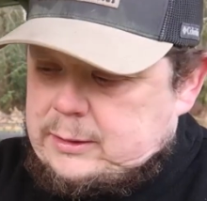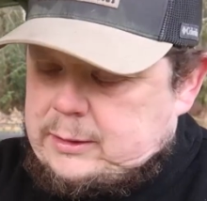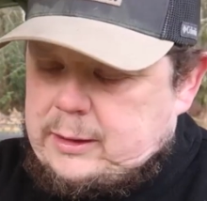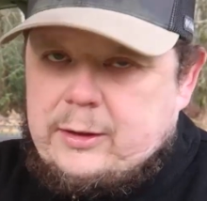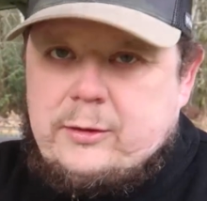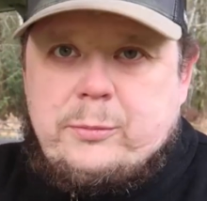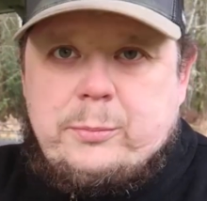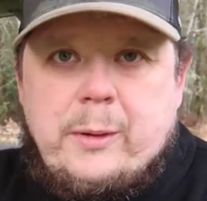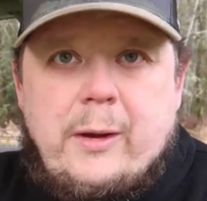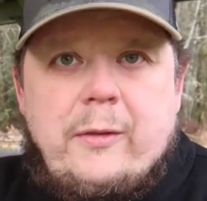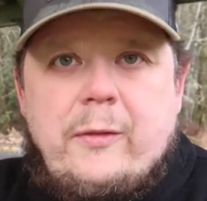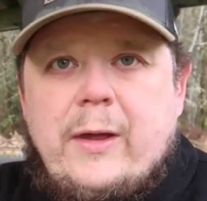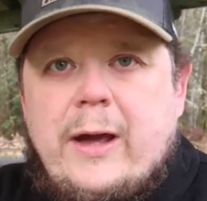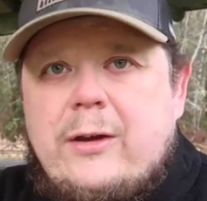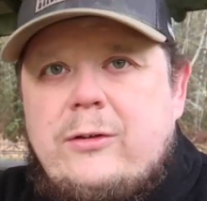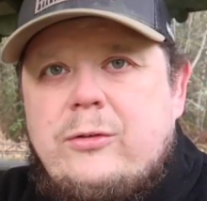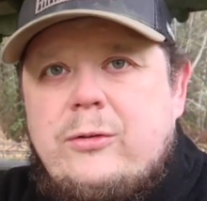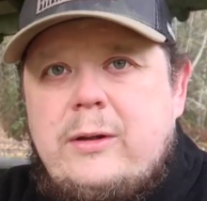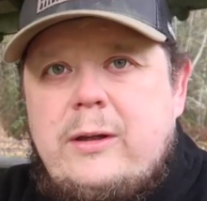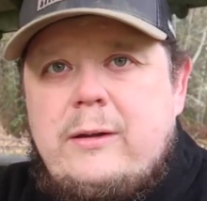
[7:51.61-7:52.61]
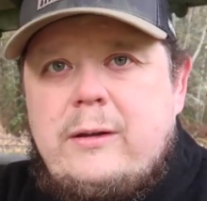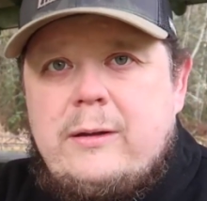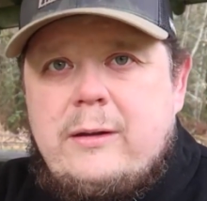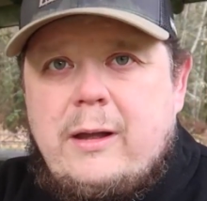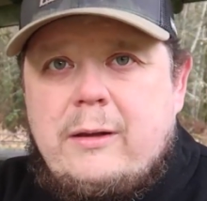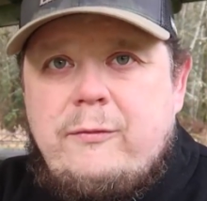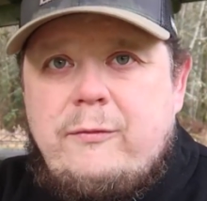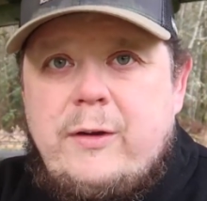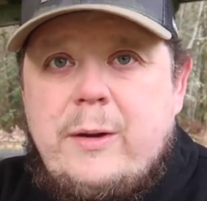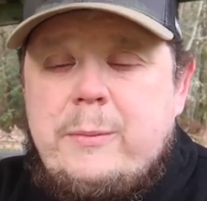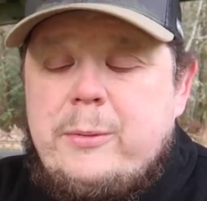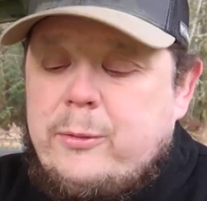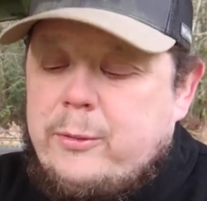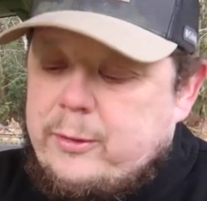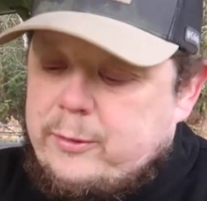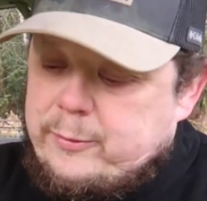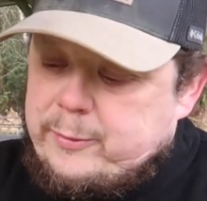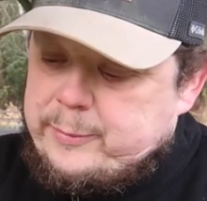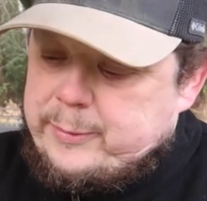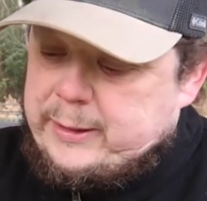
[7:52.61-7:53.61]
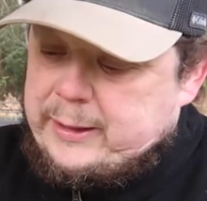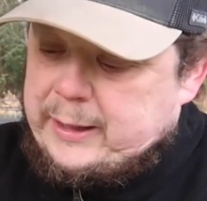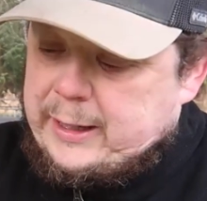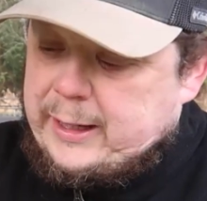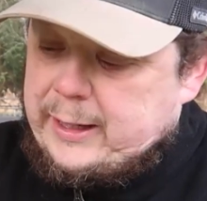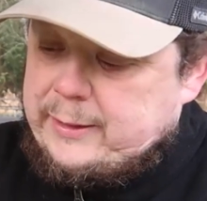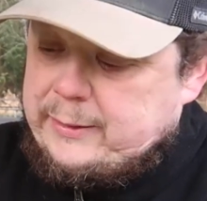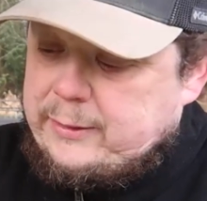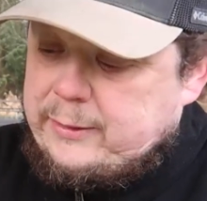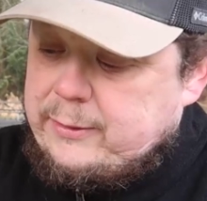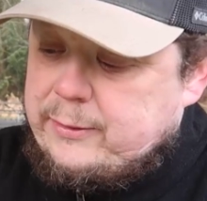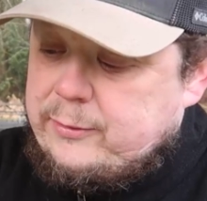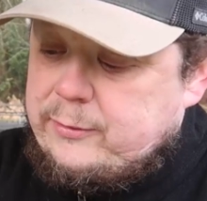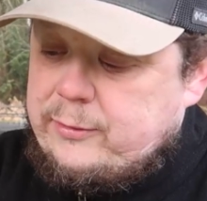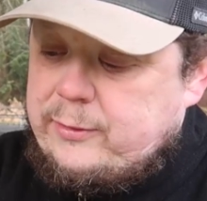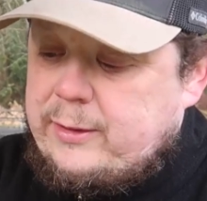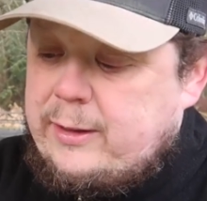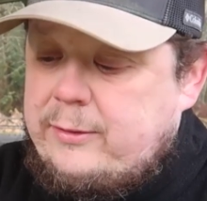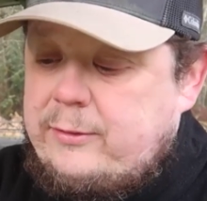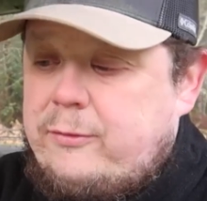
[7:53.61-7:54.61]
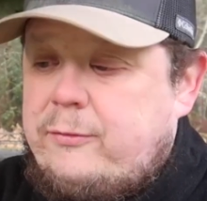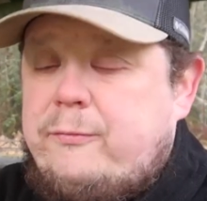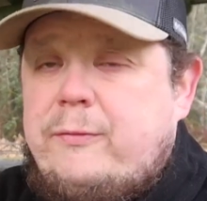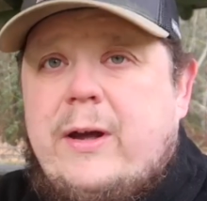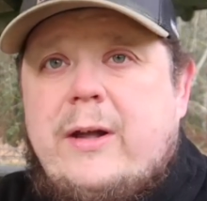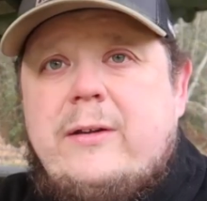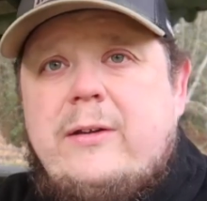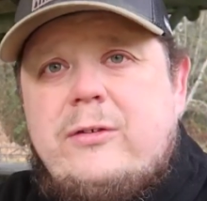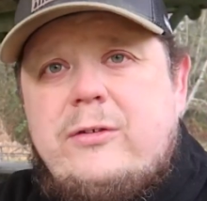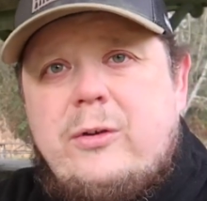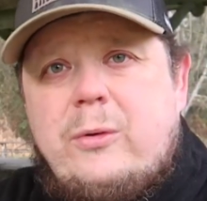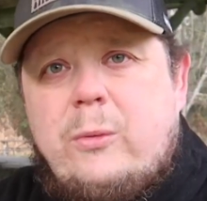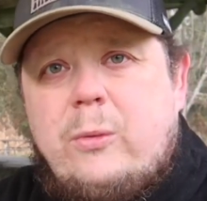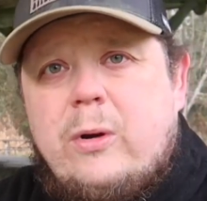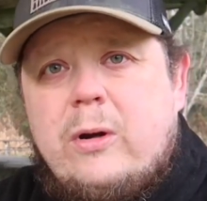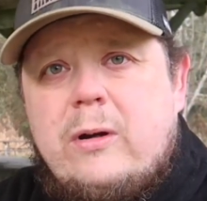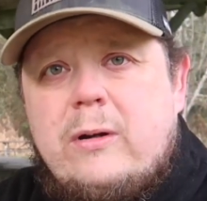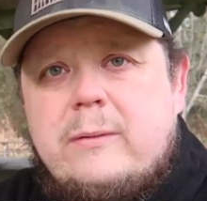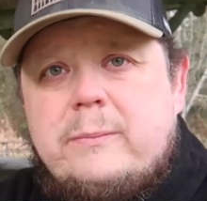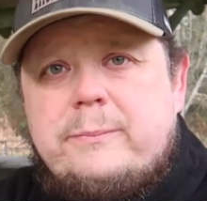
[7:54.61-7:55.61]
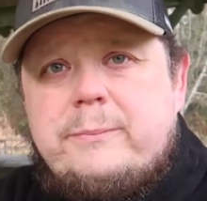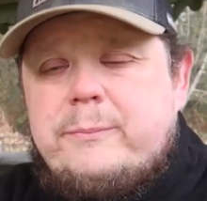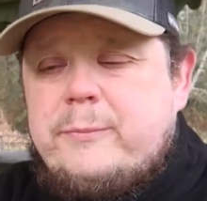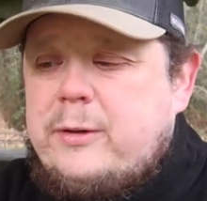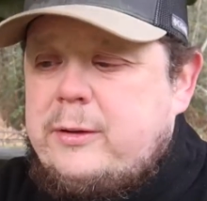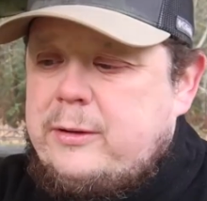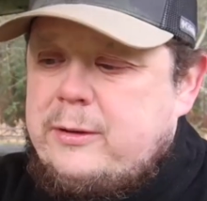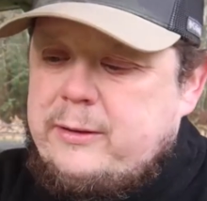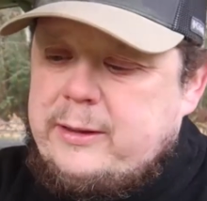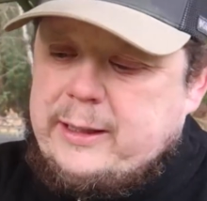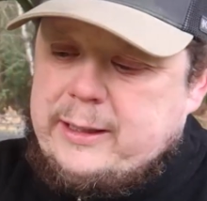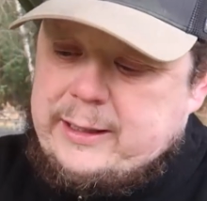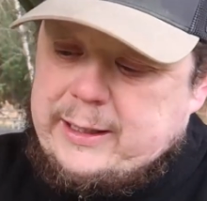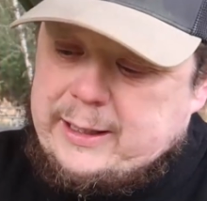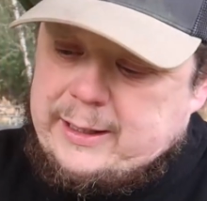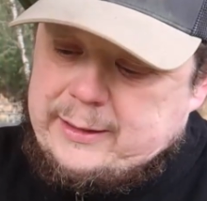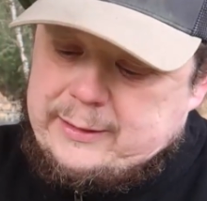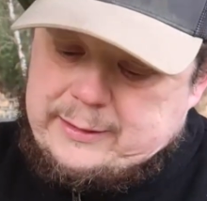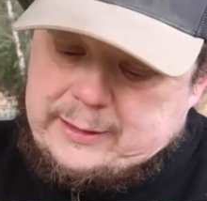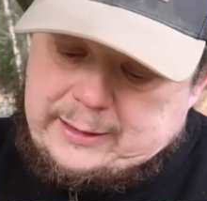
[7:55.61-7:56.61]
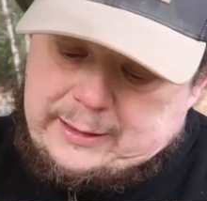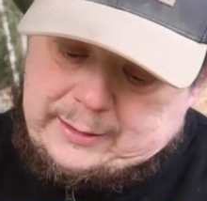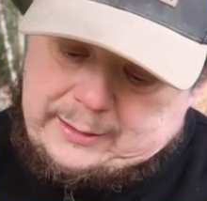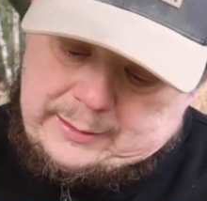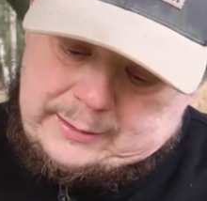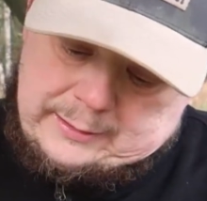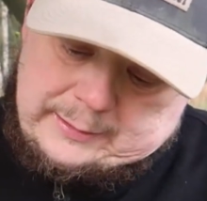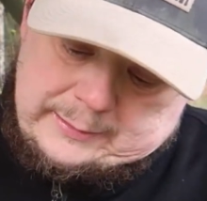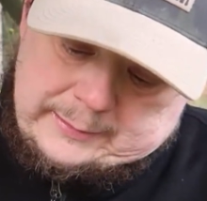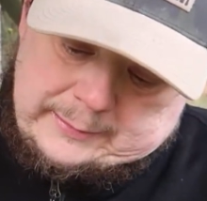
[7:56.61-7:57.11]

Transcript: Next month, actually, February, would mean 9 years. And I just found this at work. It's a clean canteen.